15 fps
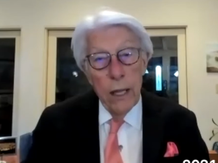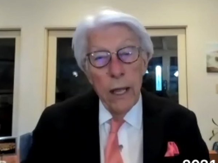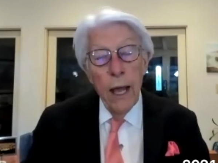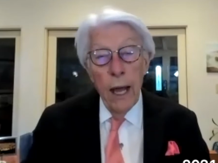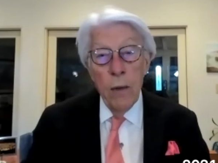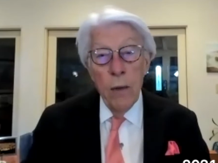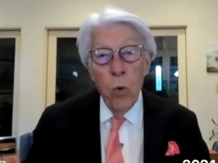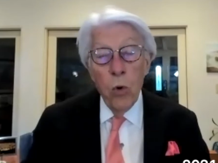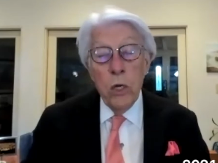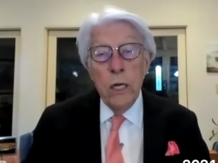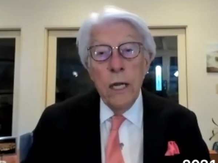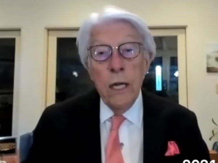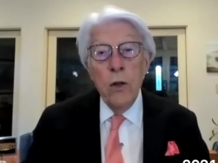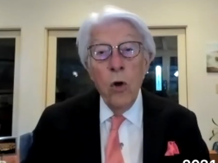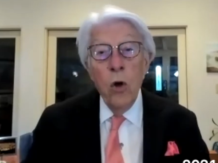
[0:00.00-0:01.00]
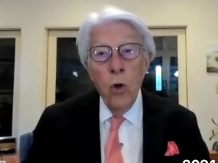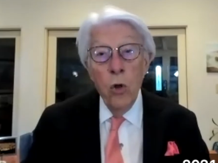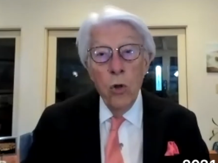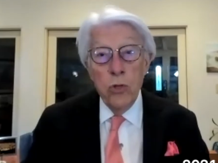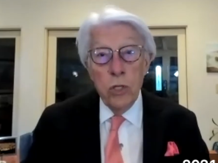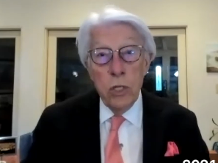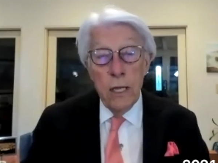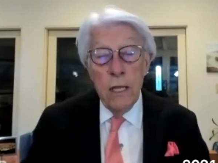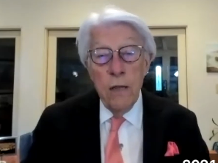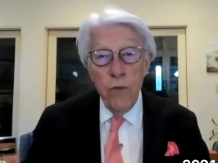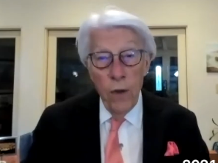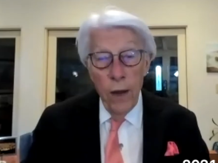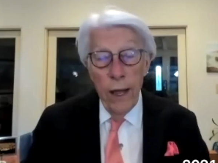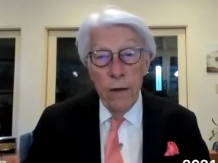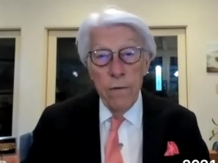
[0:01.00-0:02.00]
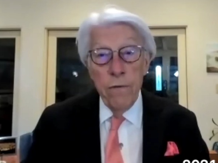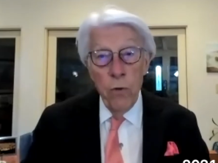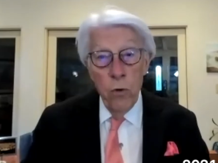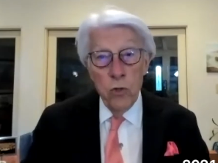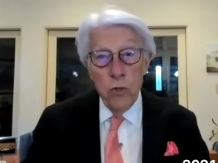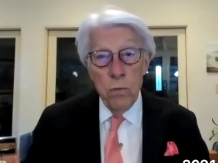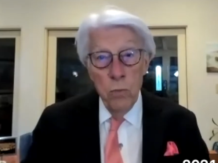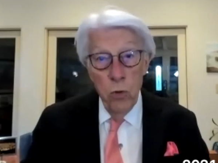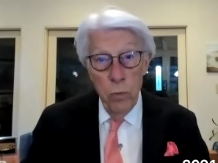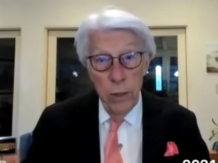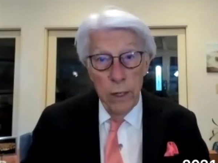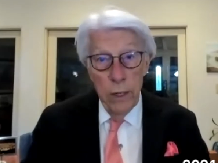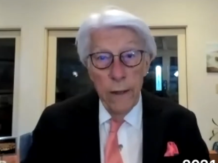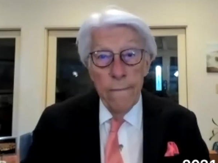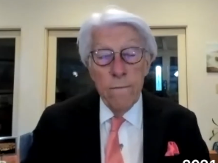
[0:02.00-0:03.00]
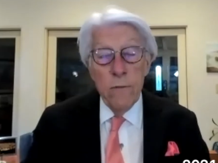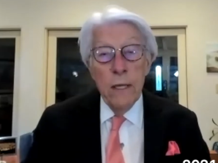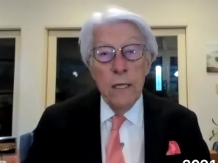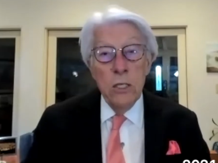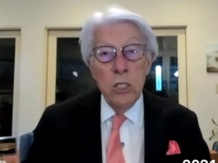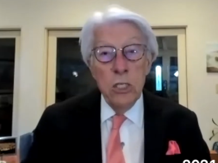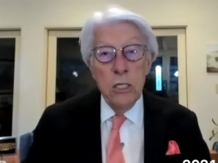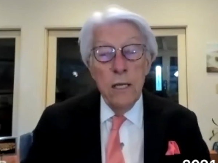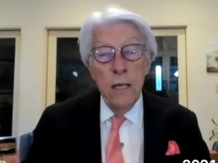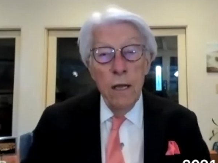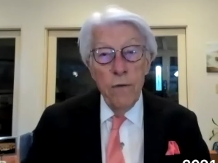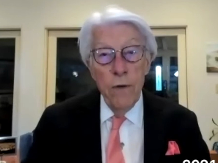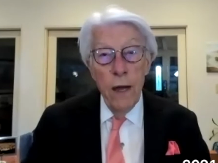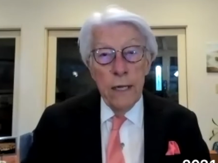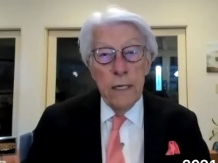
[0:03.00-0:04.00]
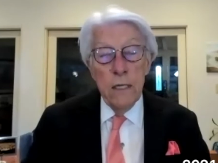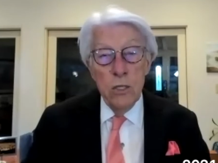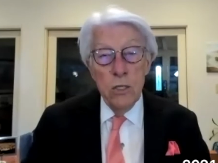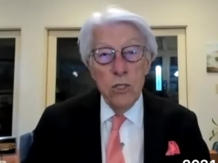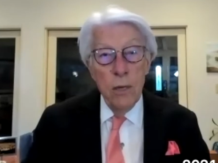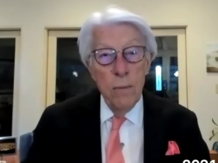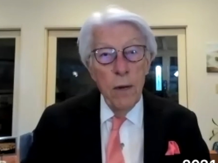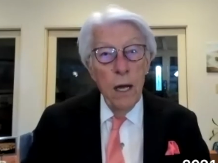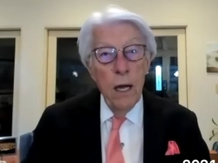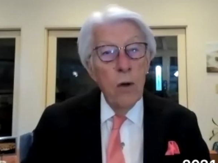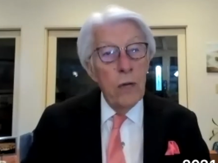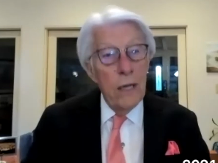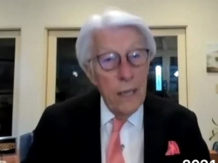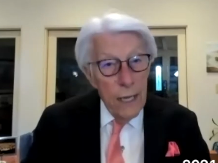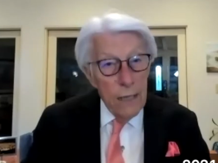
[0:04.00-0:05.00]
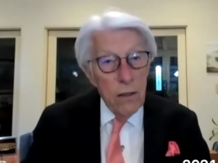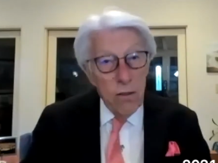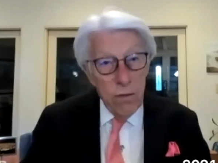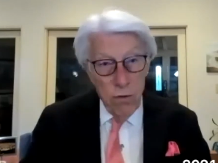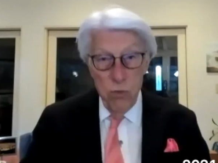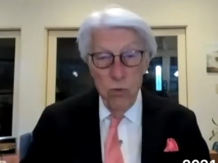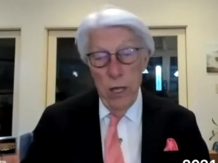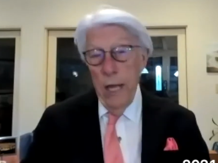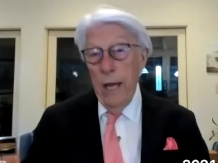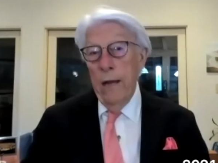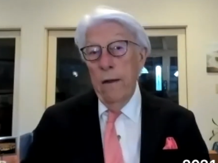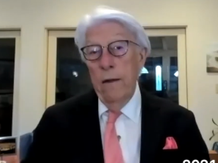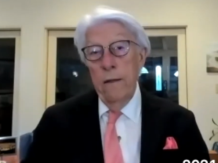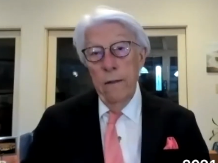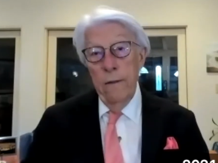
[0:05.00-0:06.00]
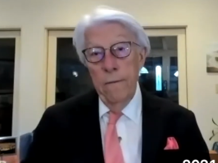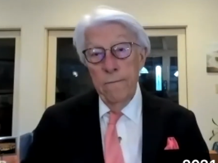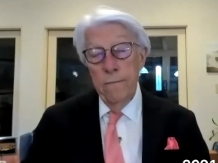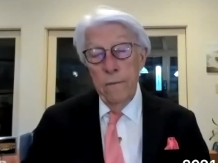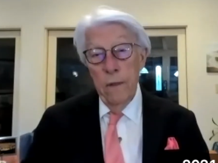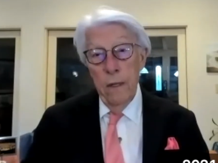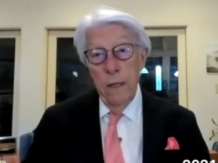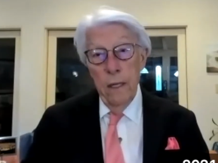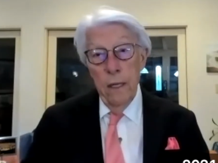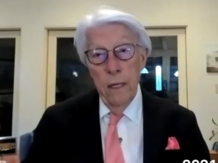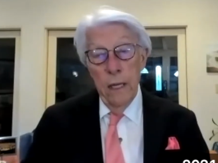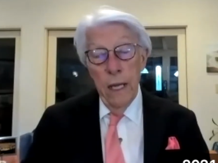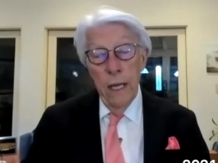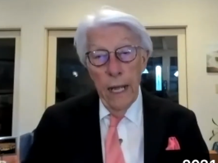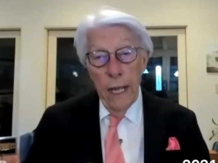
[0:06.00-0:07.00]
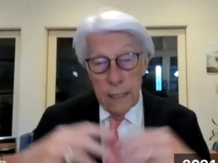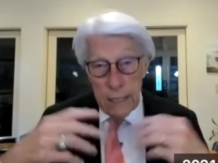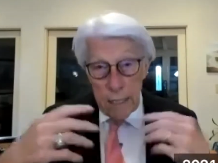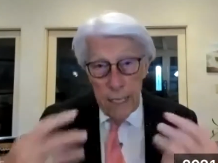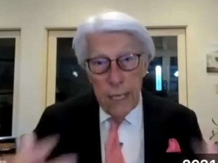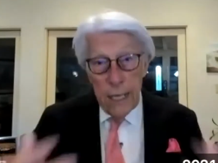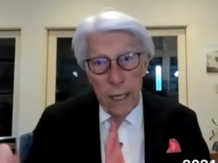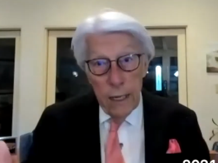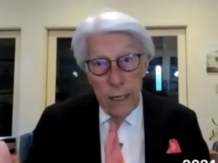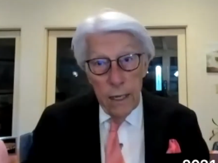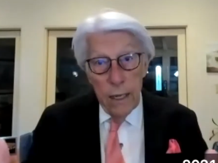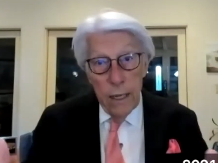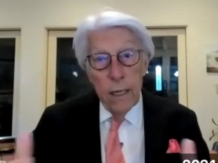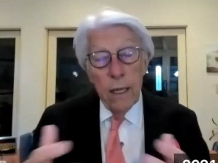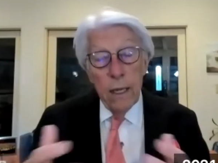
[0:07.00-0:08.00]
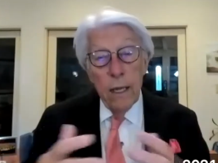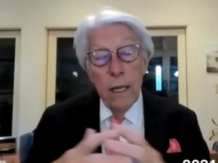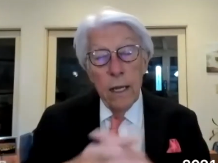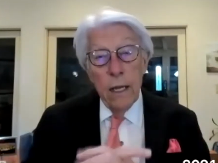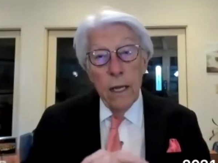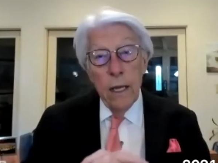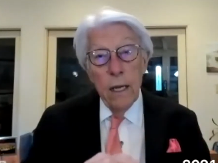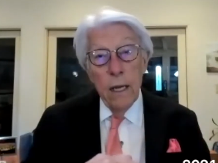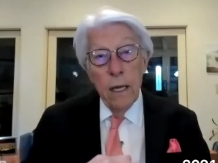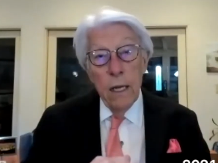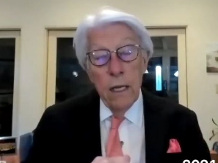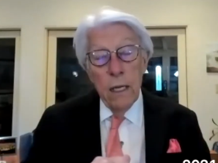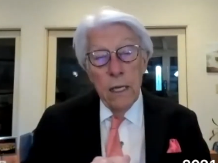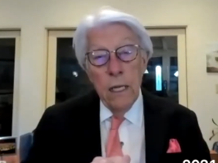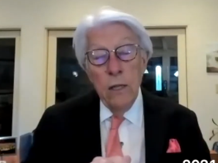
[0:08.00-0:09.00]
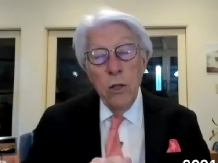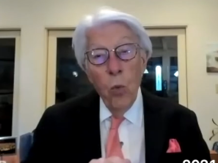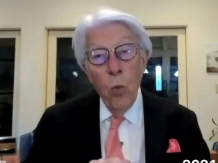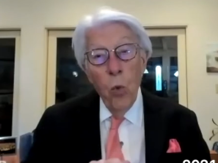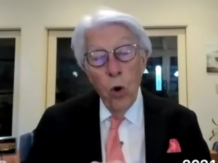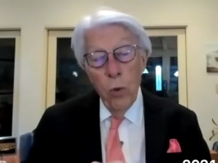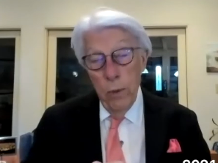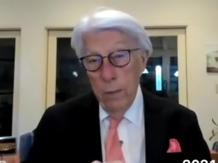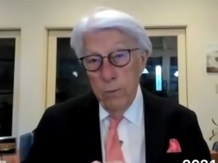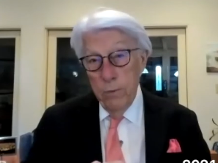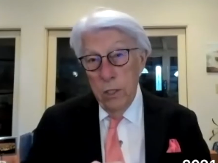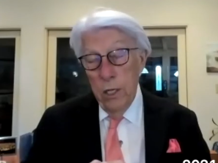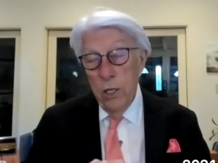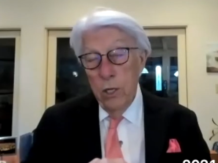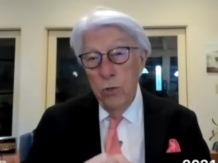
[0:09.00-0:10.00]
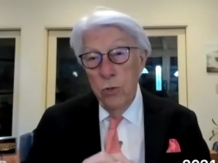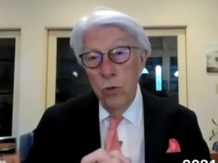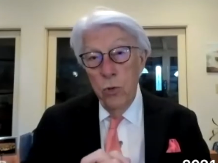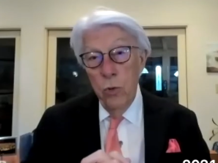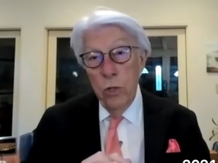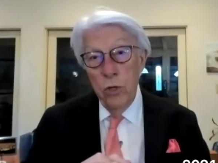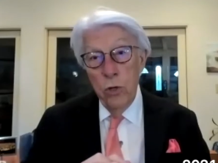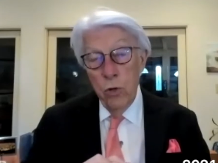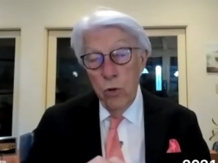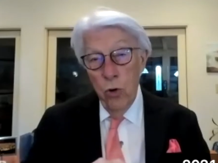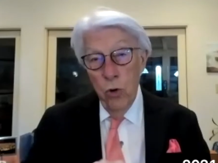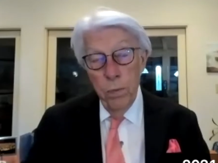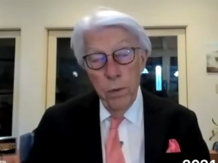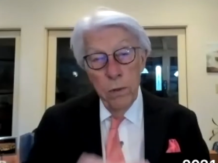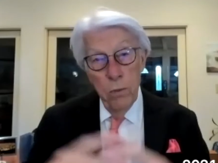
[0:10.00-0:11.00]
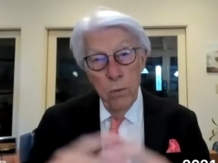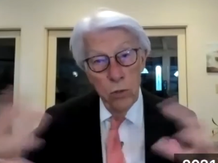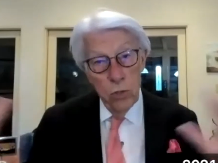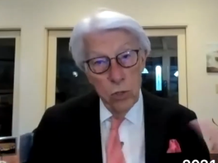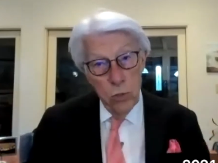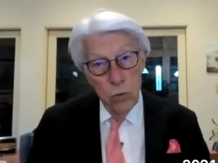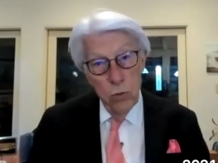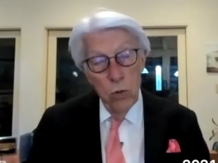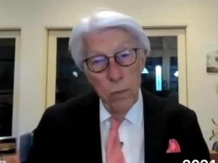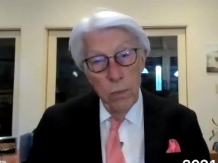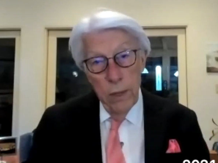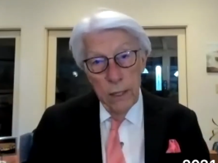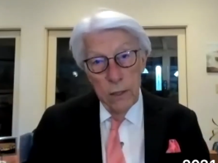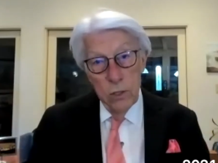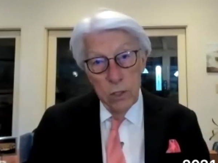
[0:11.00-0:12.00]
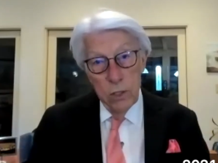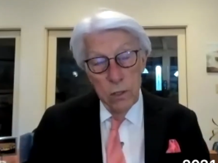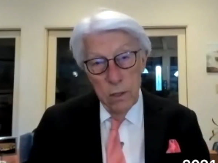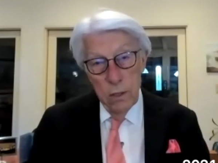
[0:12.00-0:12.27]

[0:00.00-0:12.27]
I'm working on Holst E-flat first movement to see if I can somehow get through that. And then in the warm-ups that you do with your group, and most school bands,